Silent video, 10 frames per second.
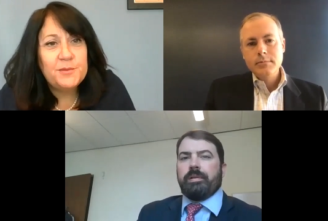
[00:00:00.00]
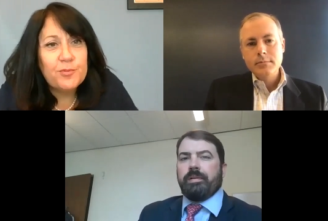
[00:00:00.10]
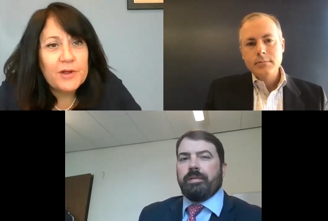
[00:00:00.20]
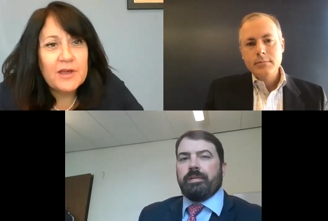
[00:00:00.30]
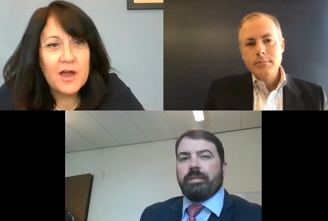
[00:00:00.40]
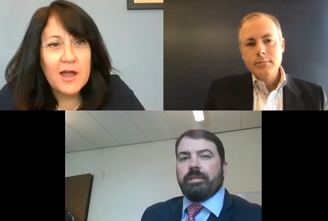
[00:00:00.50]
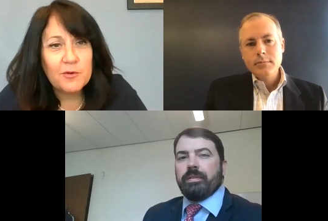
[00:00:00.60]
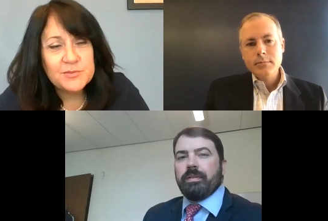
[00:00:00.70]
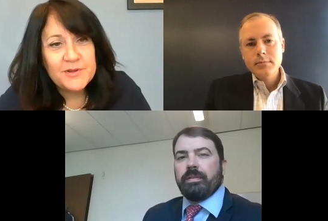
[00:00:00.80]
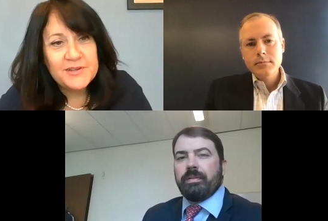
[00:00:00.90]
Speaker 1: bring
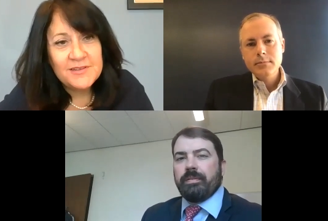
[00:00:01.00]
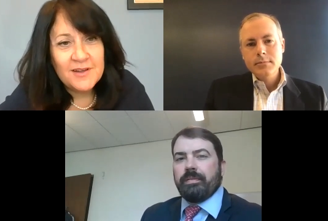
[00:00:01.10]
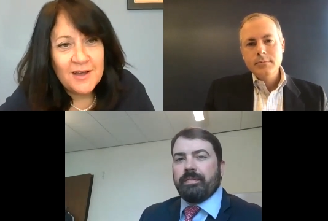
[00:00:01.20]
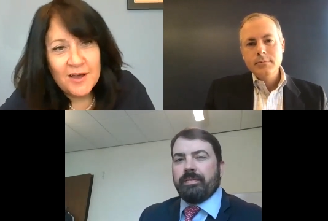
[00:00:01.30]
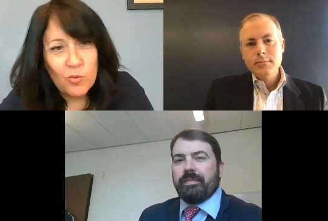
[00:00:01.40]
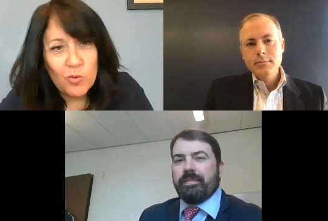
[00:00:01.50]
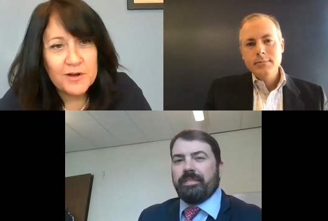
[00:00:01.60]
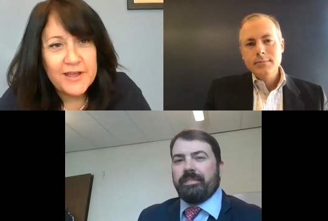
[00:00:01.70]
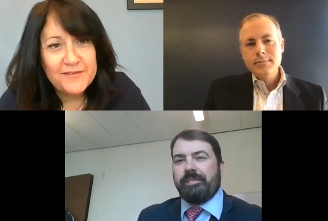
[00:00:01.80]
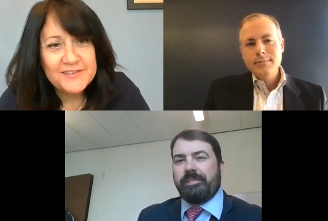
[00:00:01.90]
Congressman uh, Warren
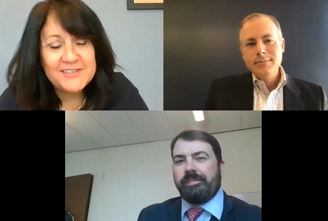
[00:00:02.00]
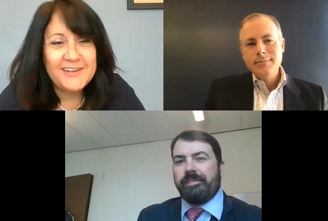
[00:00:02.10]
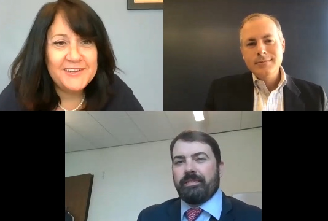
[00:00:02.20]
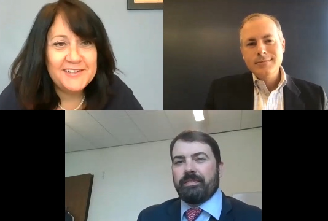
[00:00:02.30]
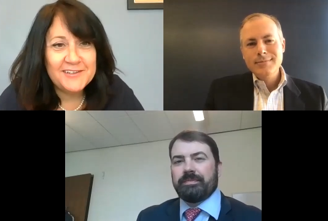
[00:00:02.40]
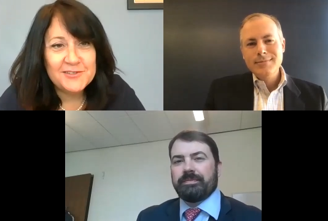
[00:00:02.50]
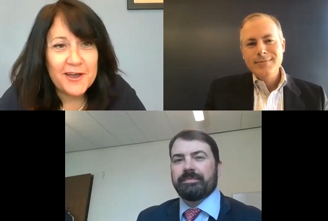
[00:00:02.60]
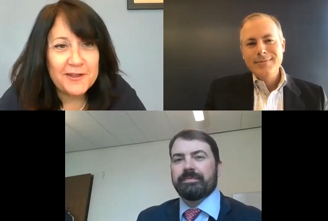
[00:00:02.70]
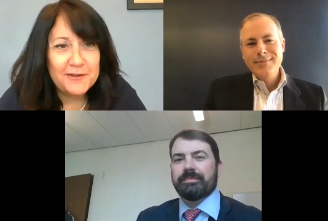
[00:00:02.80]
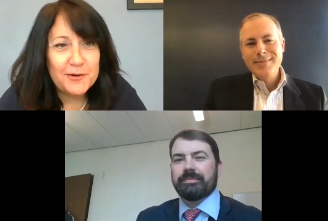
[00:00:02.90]
Davidson in and
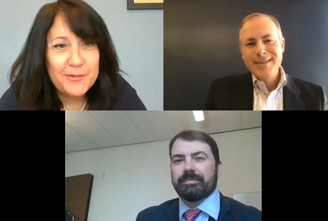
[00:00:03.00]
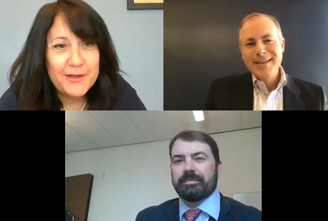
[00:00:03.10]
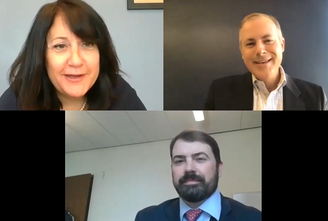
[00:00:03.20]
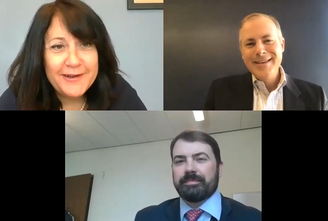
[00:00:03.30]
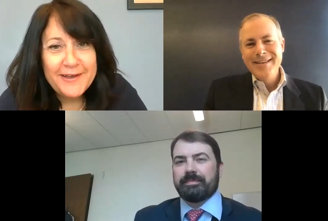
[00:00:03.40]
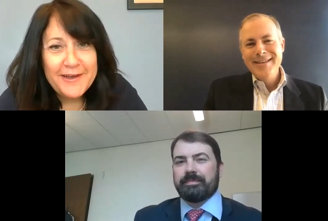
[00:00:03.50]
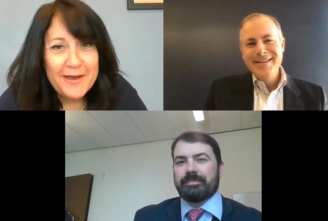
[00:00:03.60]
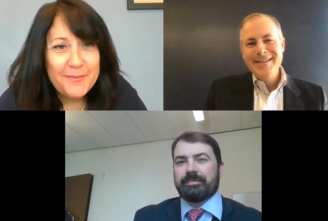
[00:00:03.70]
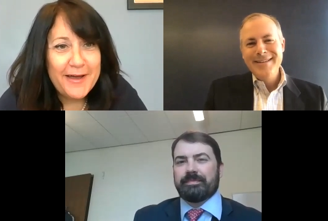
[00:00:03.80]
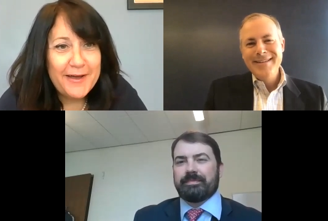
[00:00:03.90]
talk a little bit
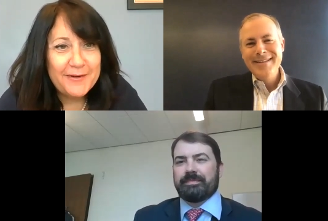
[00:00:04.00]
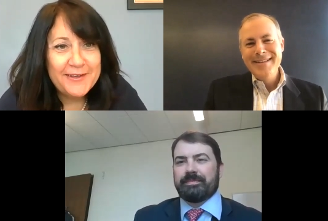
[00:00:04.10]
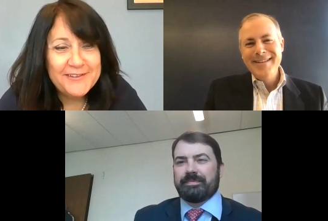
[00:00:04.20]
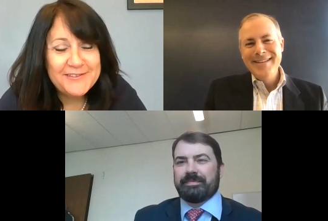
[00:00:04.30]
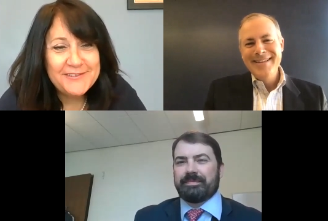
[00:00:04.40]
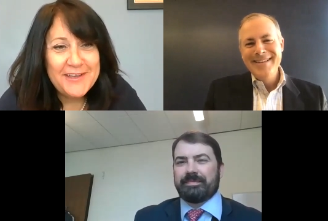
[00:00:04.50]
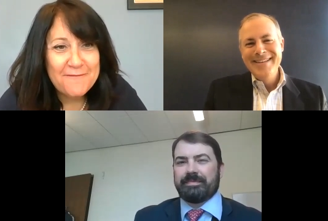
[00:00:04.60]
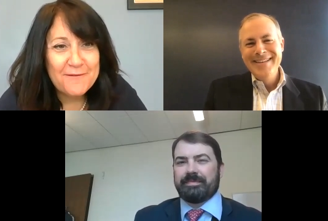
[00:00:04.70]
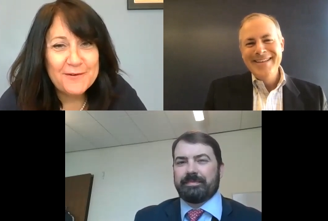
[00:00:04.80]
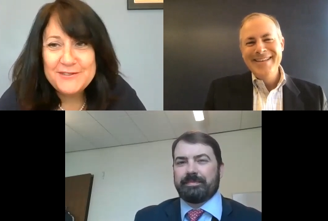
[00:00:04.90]
about his
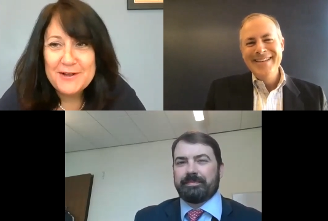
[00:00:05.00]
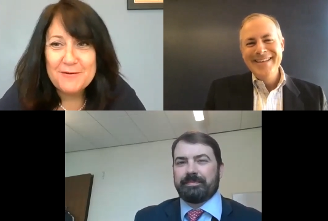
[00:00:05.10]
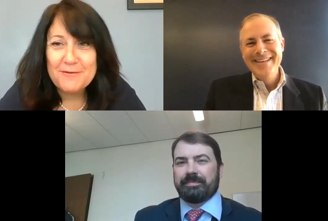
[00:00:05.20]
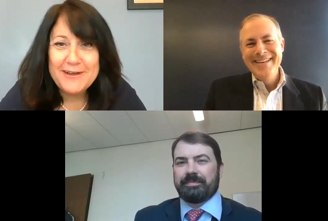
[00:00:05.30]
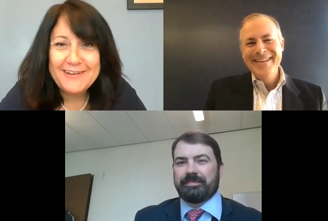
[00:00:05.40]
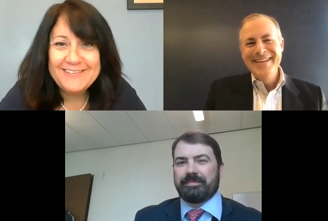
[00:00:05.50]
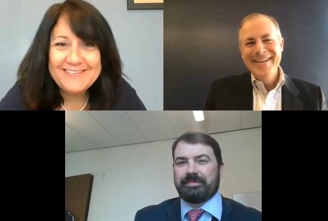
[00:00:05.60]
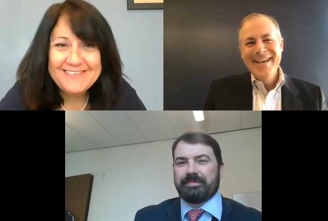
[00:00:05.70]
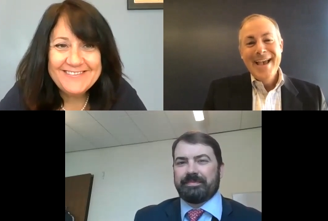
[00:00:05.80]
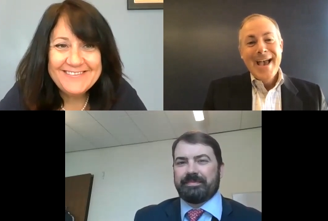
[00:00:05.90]
efforts there, right?
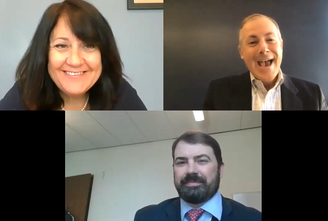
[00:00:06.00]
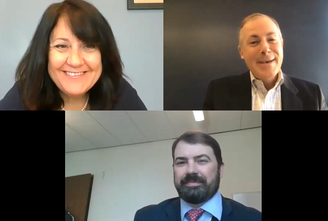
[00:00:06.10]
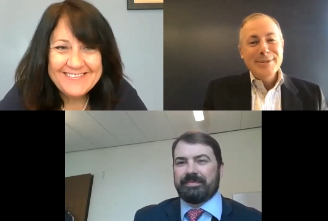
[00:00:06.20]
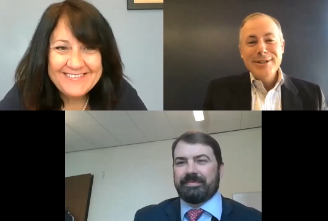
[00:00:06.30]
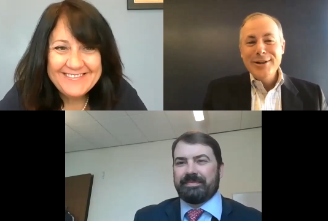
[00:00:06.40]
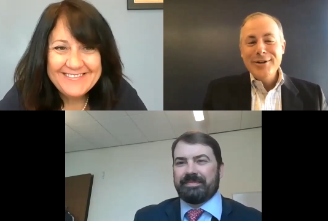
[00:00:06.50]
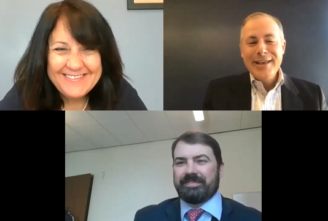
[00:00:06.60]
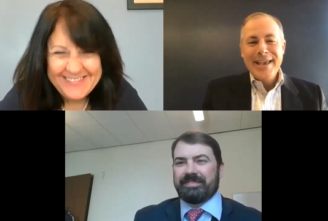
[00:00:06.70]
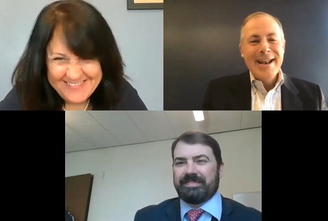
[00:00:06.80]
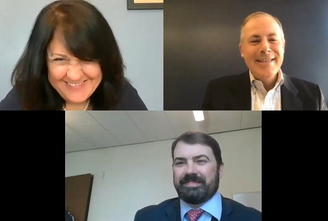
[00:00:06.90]

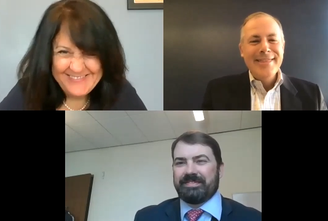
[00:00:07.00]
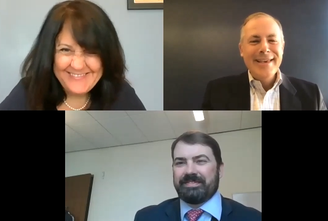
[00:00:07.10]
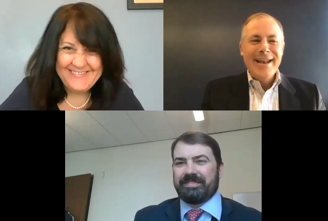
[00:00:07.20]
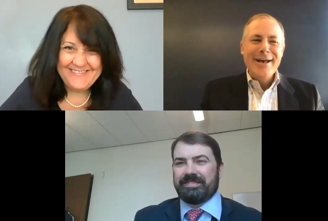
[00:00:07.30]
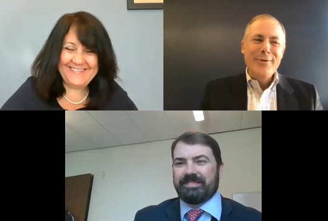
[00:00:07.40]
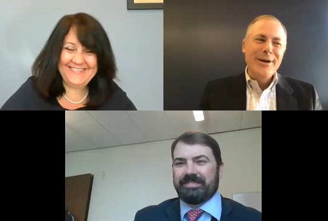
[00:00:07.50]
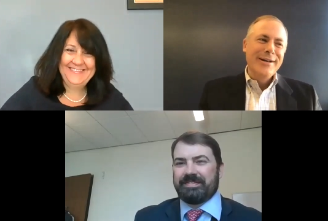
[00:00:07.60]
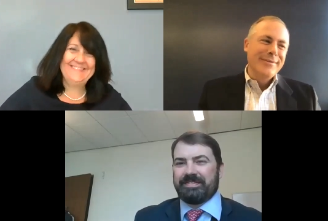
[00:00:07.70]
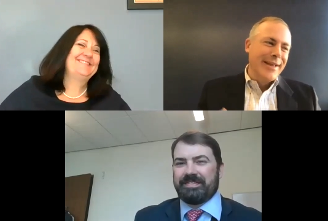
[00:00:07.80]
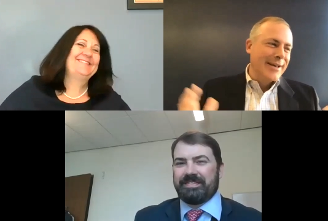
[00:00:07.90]
Speaker 2: Absolutely, and I think, and I don't want to
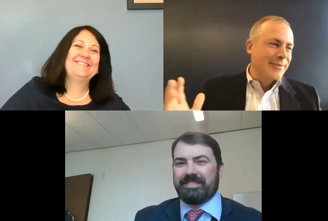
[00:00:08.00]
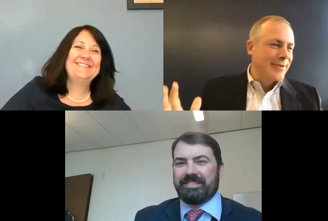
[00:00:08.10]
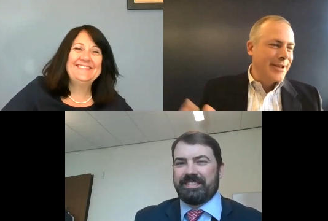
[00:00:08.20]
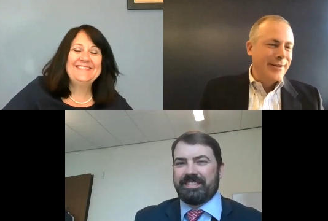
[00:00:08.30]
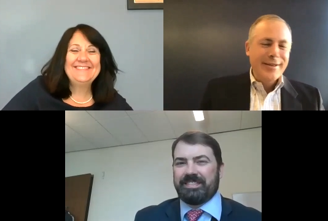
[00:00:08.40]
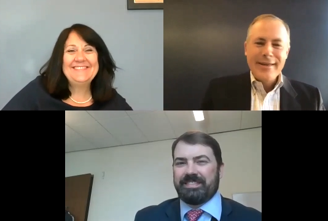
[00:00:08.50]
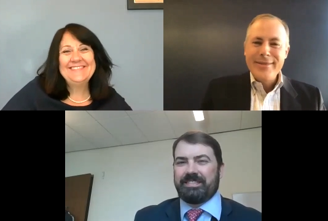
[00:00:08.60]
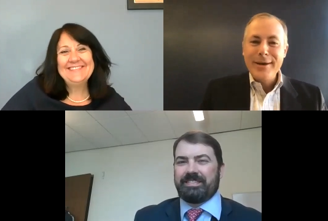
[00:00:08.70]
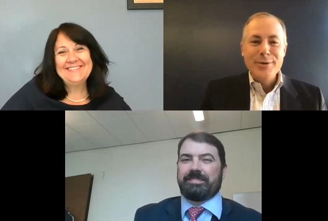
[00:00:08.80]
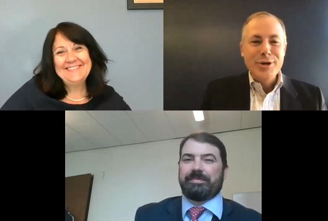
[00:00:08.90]
like, you know, I think
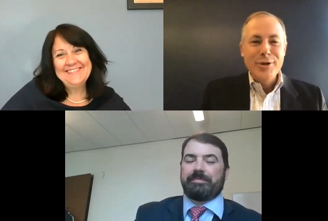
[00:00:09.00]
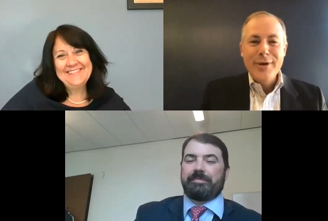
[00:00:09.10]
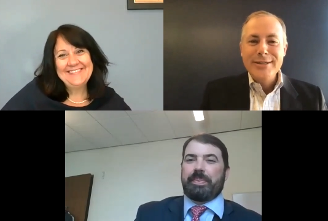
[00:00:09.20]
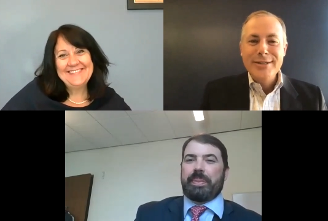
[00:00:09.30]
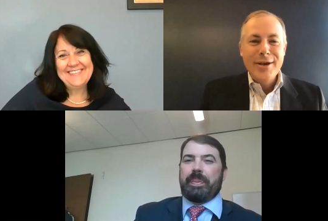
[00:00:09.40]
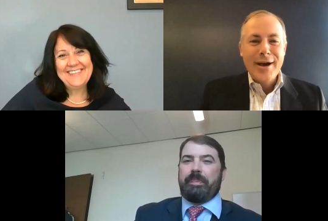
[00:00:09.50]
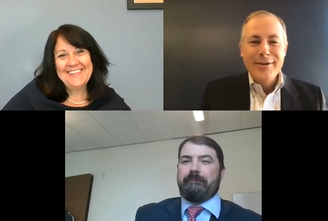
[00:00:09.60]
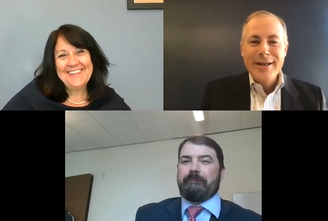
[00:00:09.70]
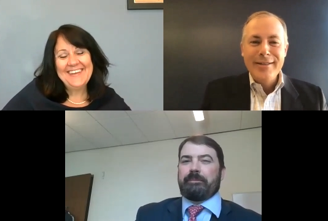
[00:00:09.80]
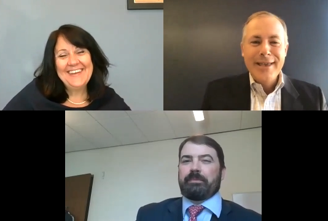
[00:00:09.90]
I'm sure the rest of the Ohio
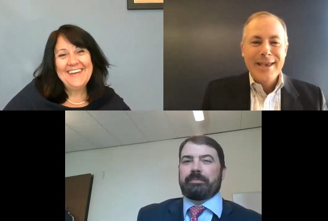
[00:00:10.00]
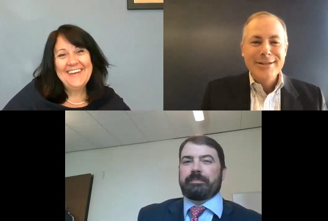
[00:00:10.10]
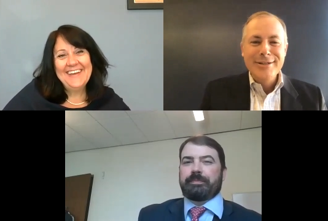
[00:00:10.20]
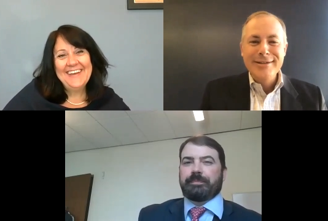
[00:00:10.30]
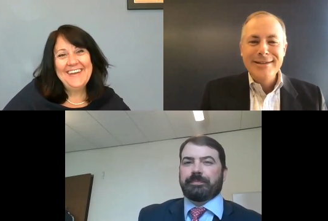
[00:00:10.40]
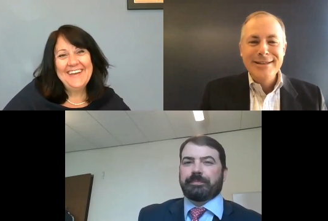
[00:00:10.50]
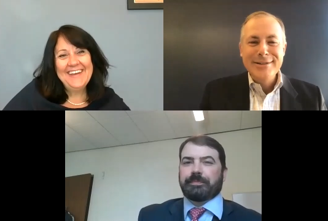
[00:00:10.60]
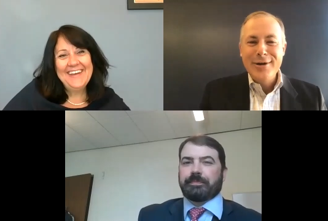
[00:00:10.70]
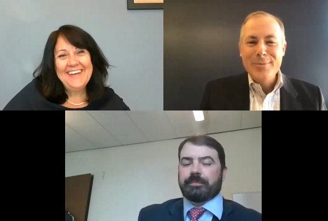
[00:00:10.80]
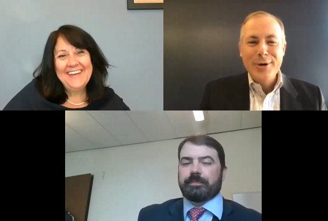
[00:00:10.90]
delegation is
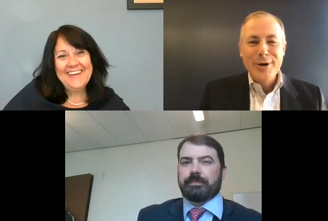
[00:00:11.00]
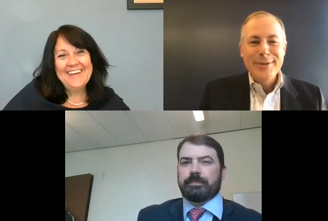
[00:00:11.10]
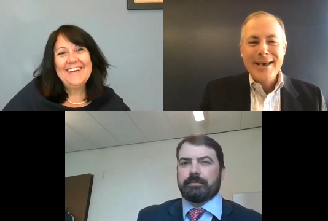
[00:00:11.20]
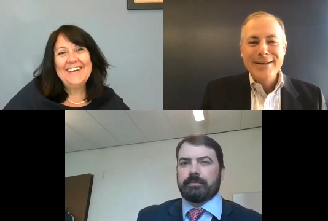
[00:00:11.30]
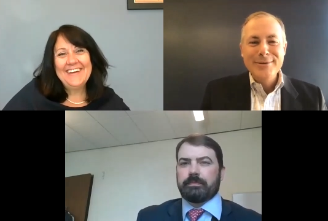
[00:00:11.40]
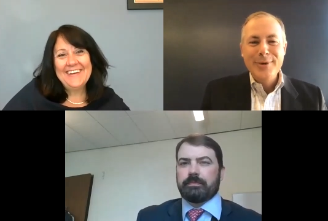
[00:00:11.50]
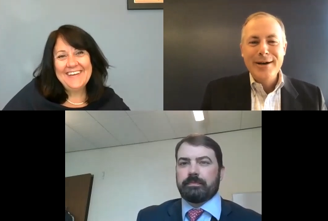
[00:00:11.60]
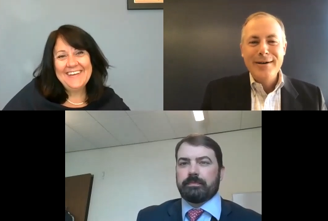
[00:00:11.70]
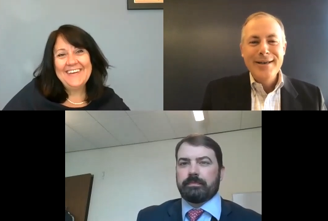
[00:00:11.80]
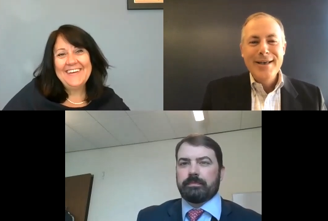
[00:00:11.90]
on board with that as well.